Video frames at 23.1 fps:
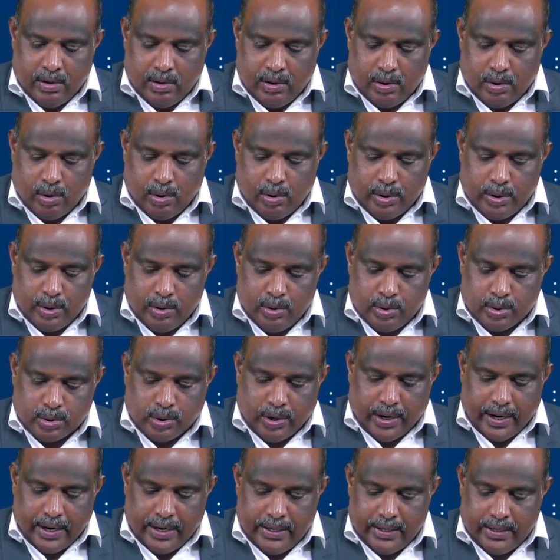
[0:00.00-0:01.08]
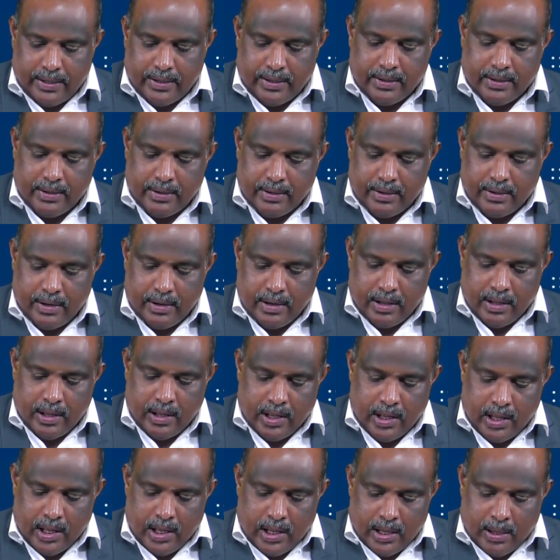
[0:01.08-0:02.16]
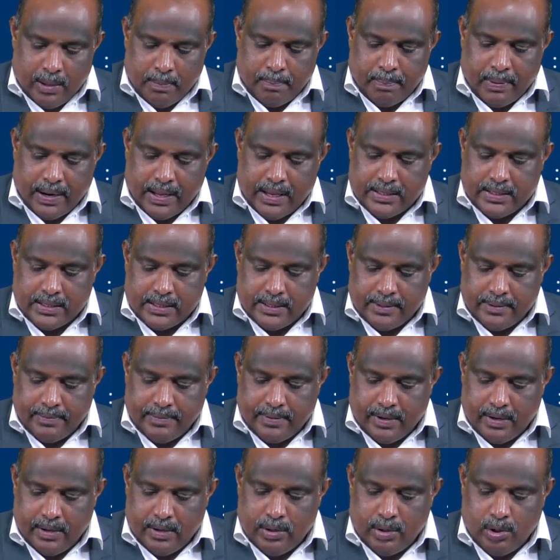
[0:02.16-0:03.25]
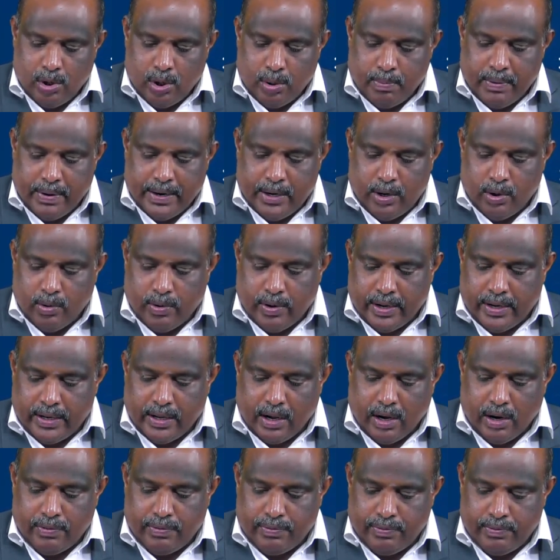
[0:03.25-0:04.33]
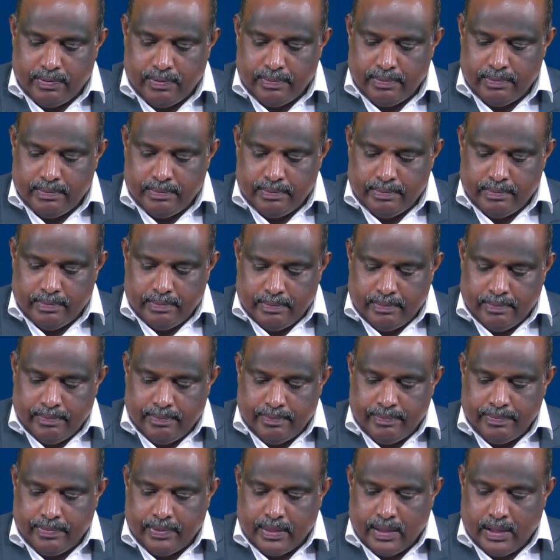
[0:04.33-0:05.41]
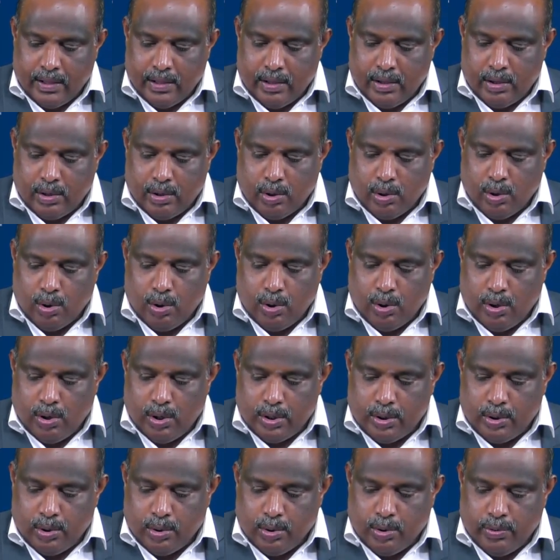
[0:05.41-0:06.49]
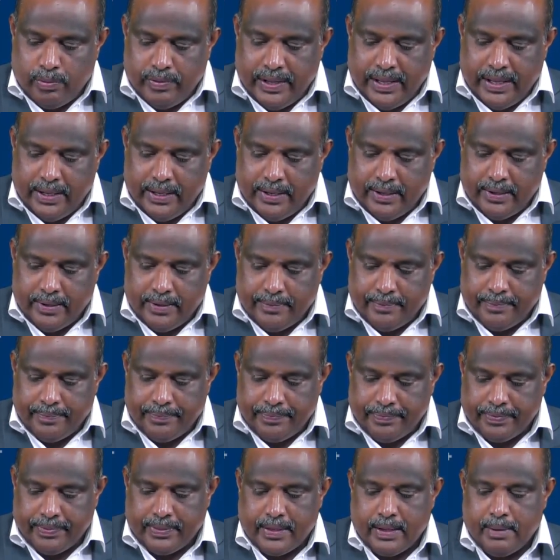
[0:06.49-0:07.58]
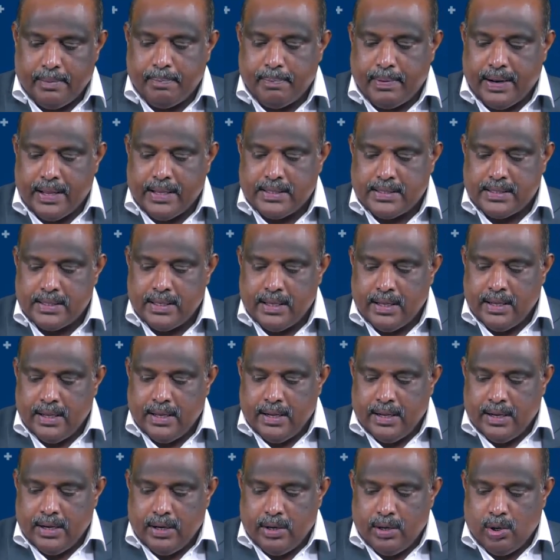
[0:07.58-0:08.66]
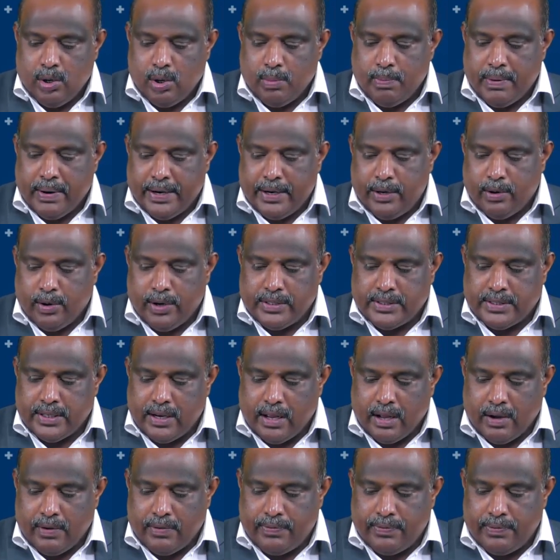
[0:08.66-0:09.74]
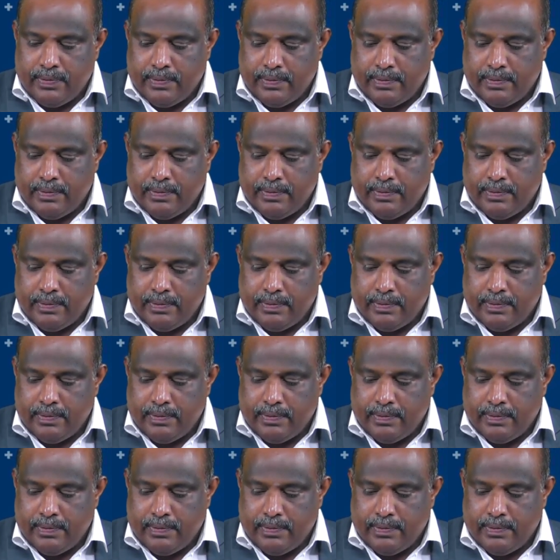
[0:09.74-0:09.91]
rho u squared plus dou by dou y of rho u v plus dou by dou z of